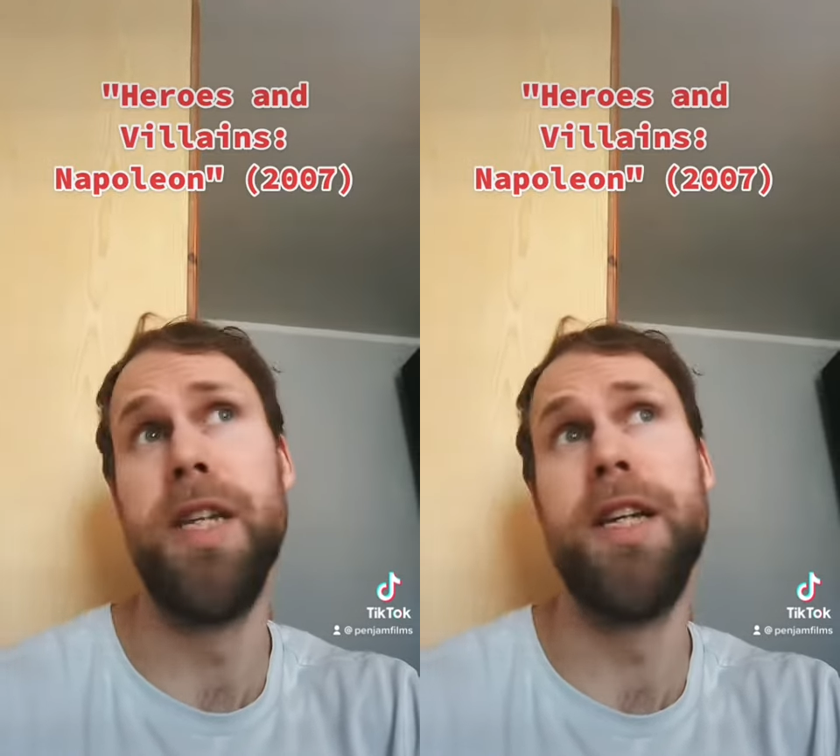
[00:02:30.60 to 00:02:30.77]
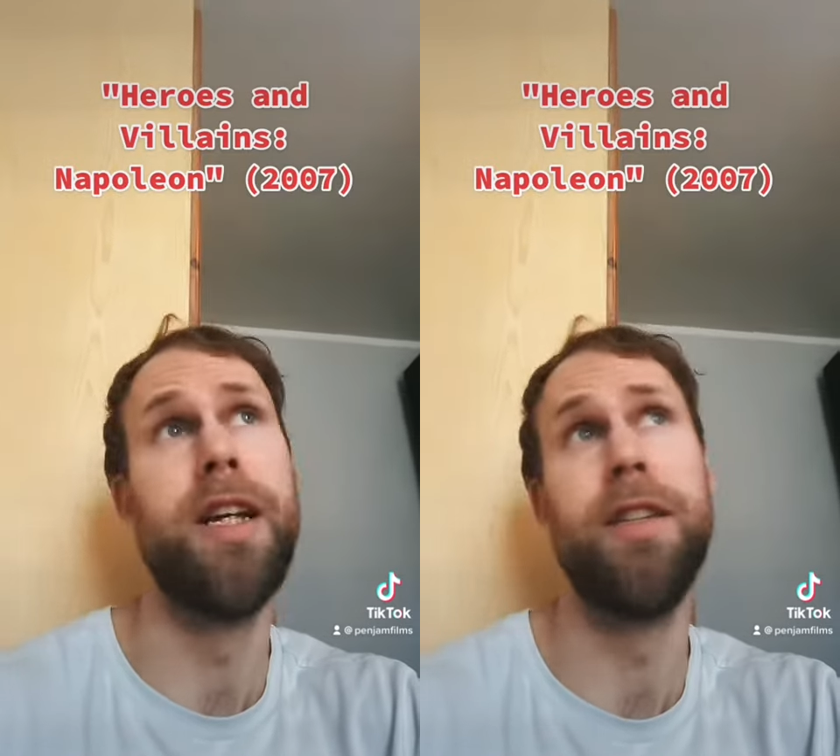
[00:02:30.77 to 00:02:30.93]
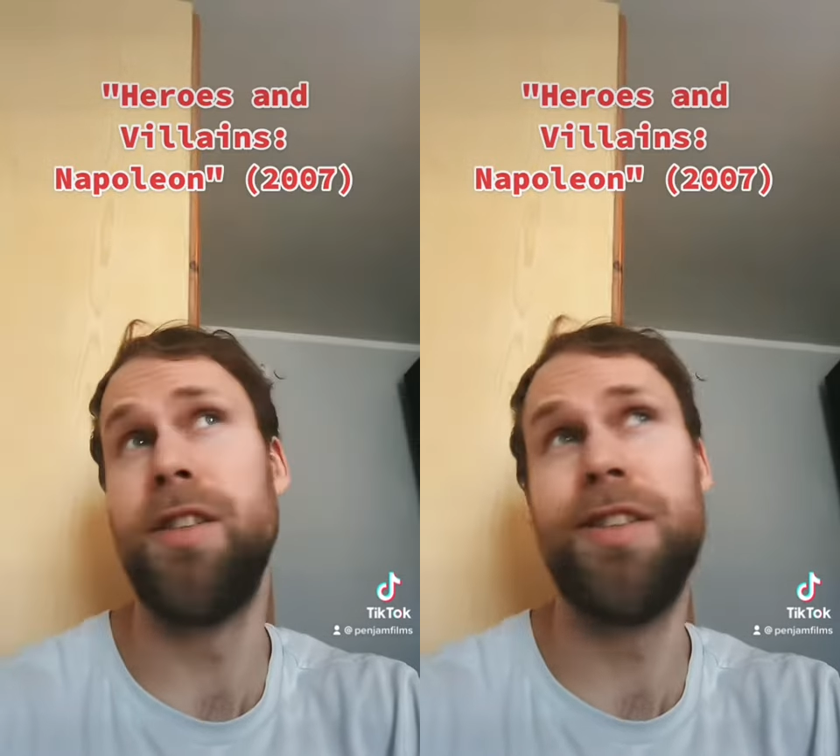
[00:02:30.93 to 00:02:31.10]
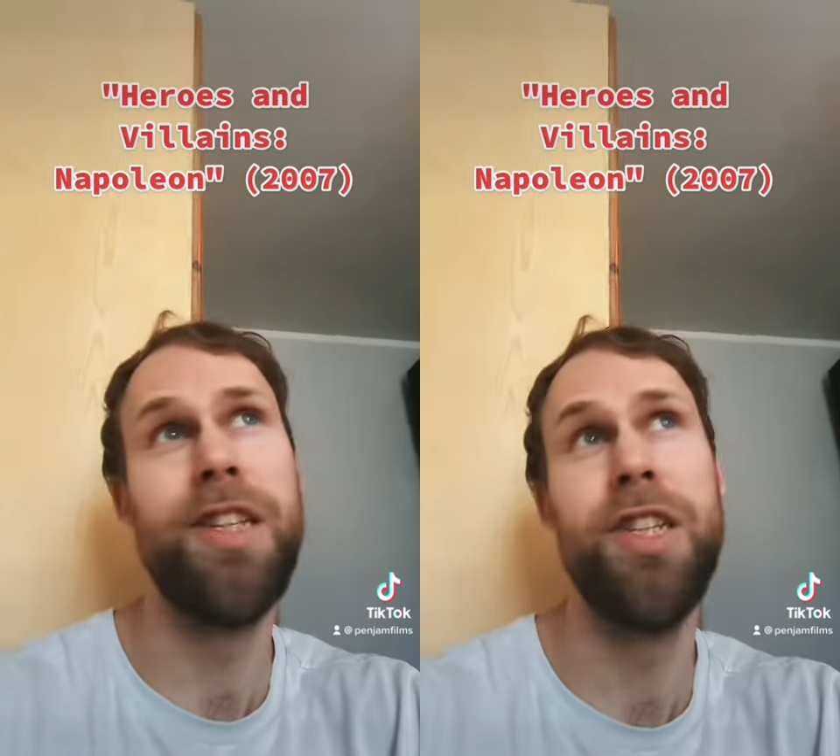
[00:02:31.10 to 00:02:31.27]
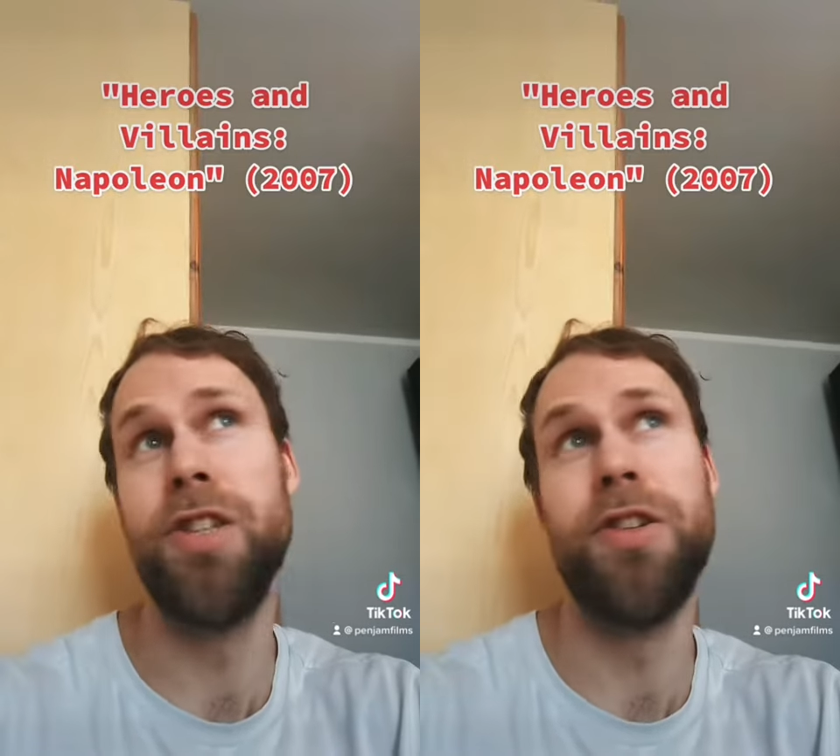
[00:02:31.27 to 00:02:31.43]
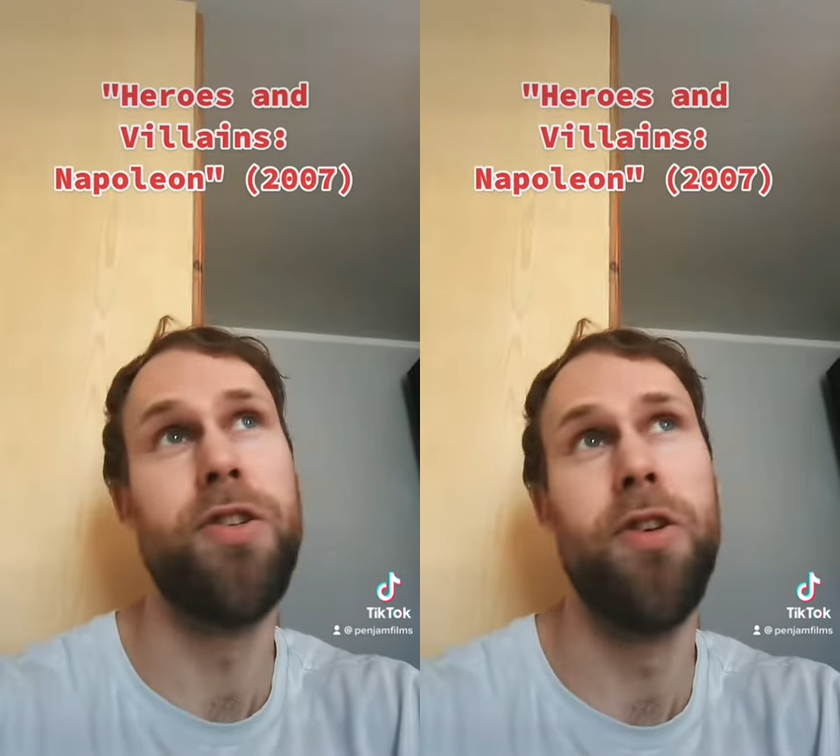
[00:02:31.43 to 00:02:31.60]
as
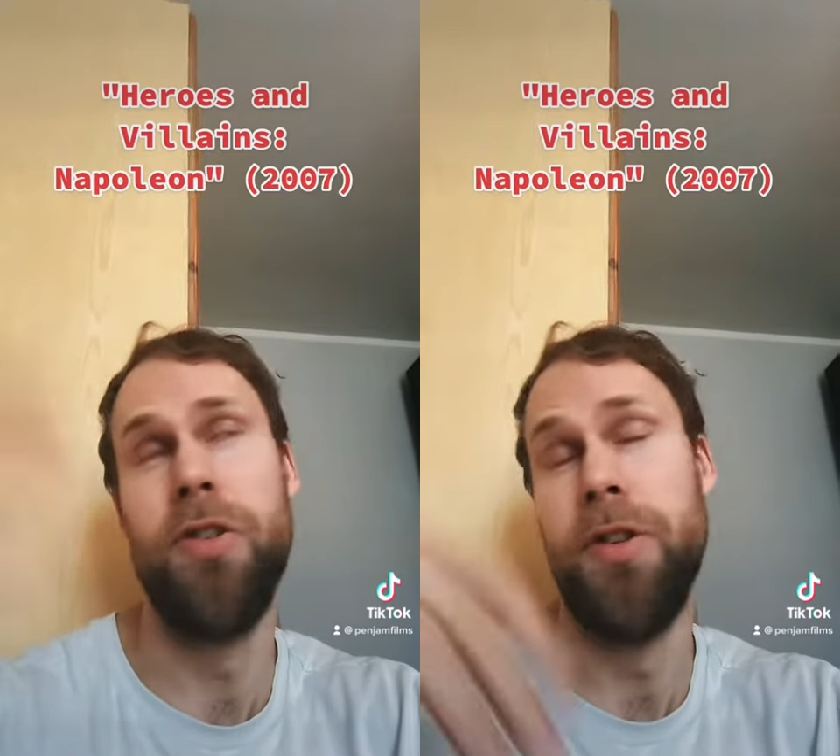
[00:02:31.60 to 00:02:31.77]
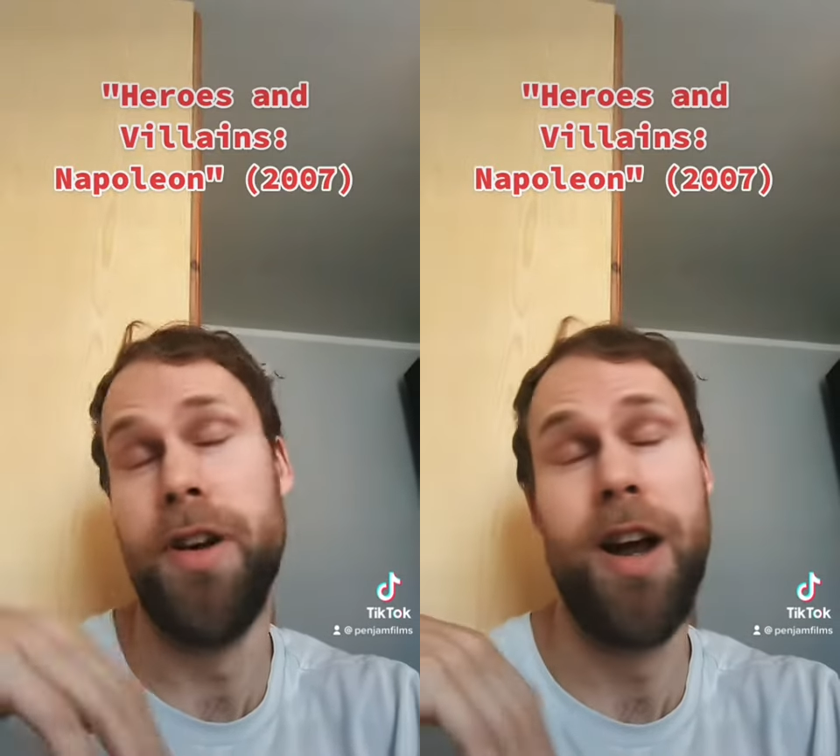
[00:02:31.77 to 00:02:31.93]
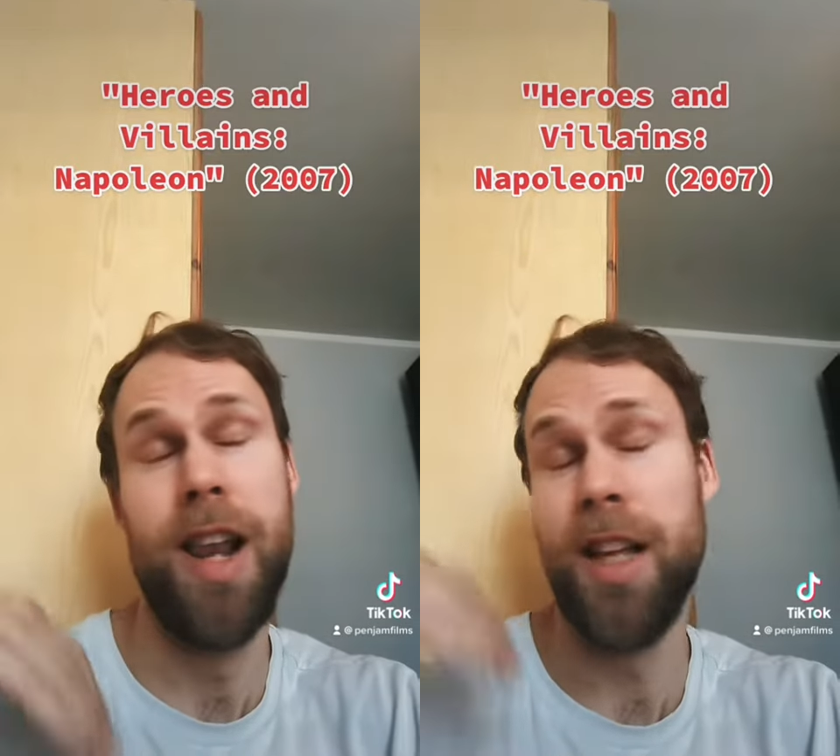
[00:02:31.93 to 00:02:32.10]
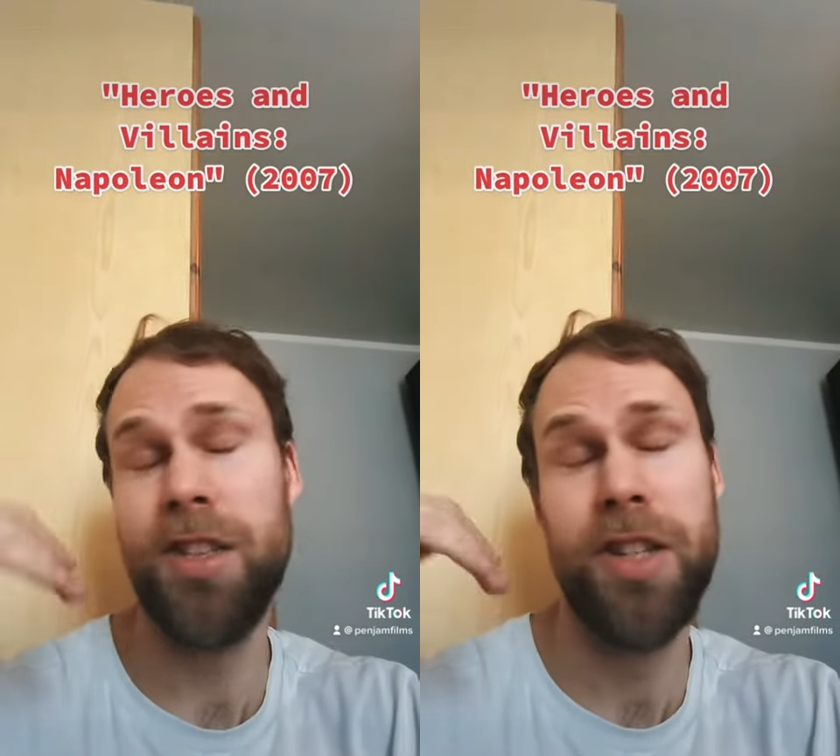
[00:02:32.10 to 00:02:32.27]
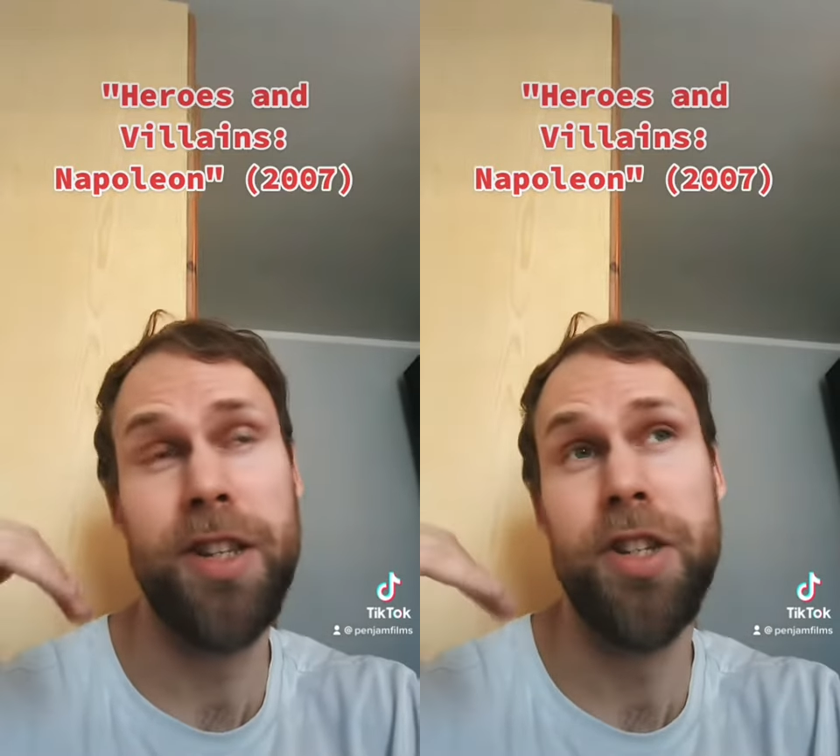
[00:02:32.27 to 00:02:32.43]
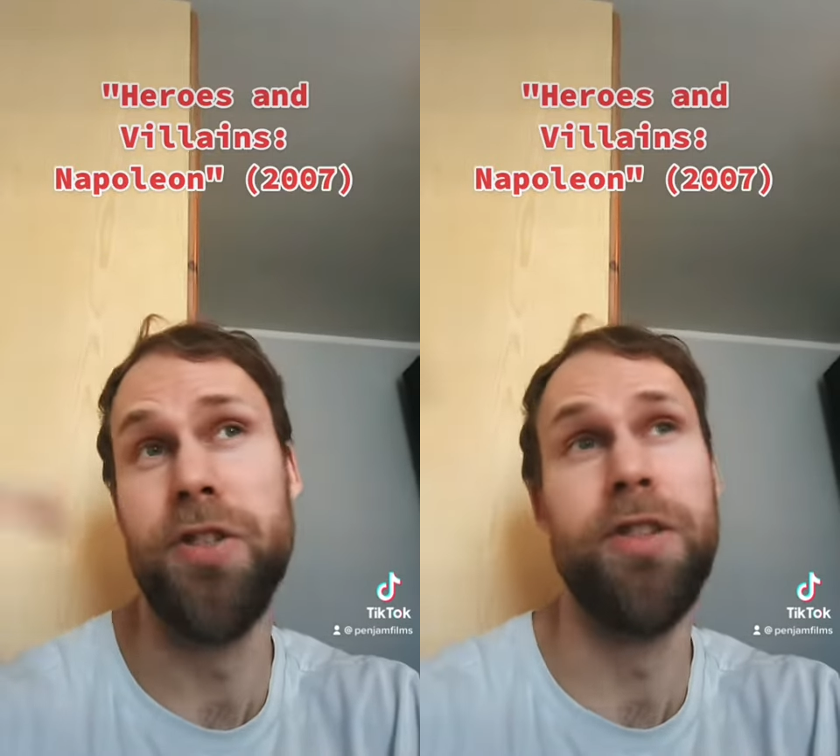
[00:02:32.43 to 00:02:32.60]
Caesar or
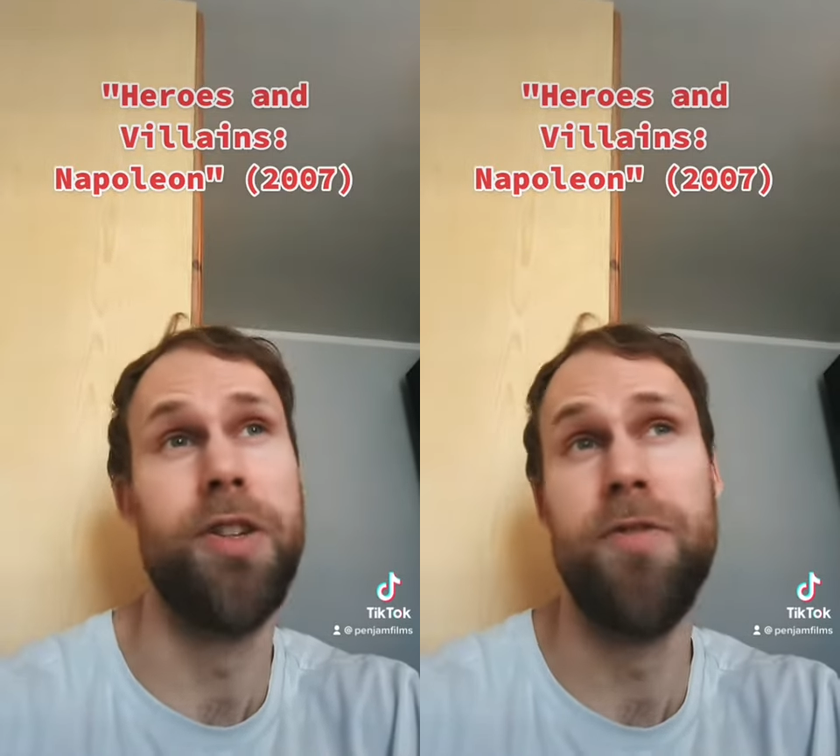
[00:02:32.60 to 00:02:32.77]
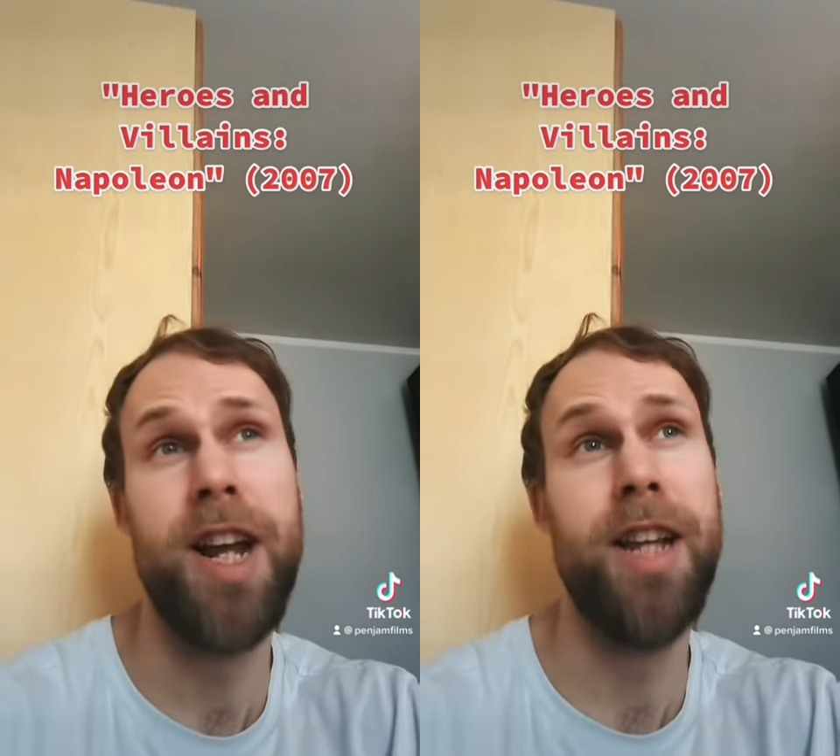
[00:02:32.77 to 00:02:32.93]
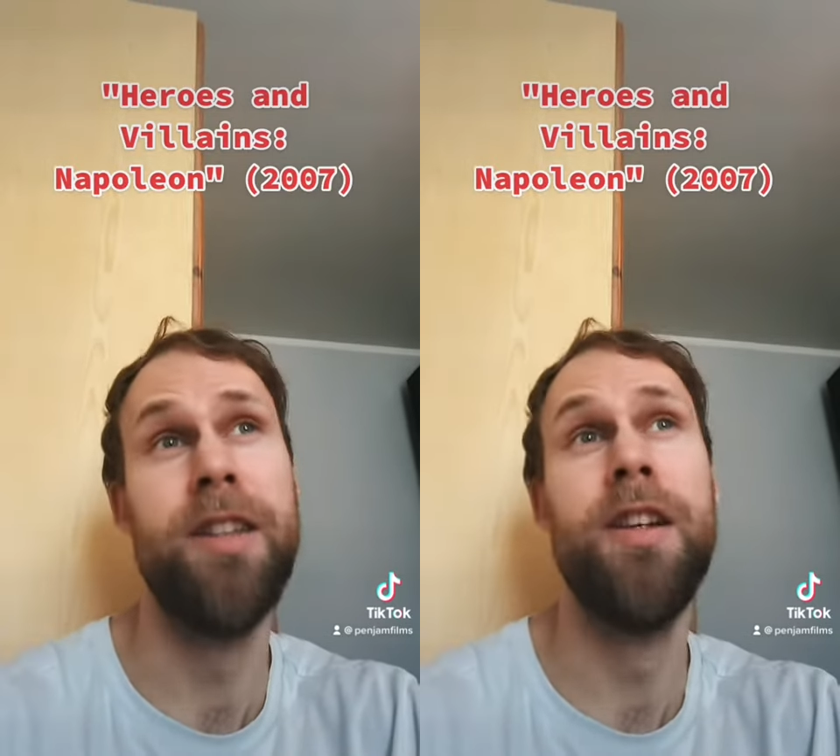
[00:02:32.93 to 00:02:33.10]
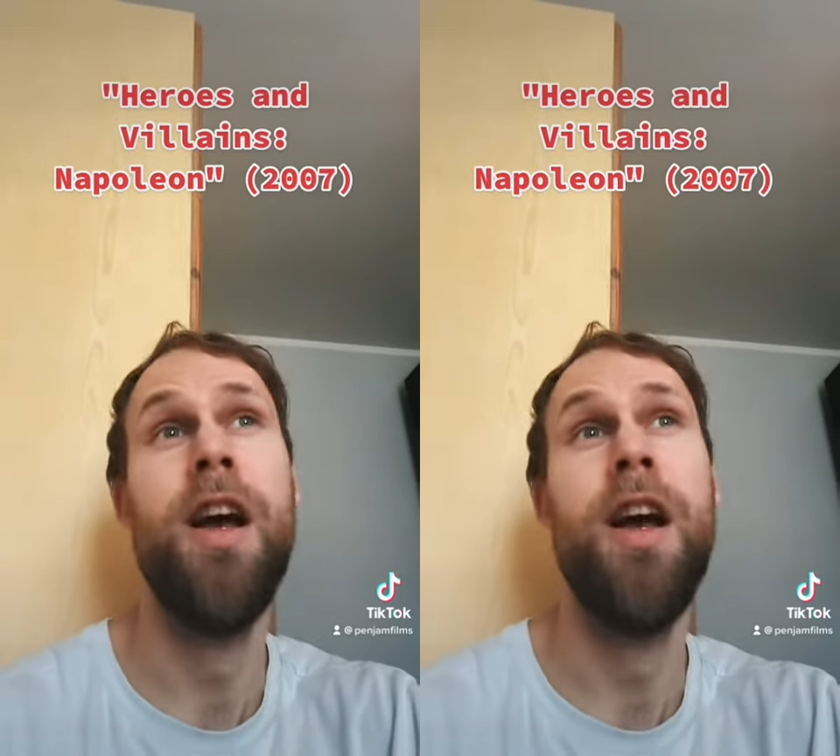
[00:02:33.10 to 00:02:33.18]
Alexander the Great,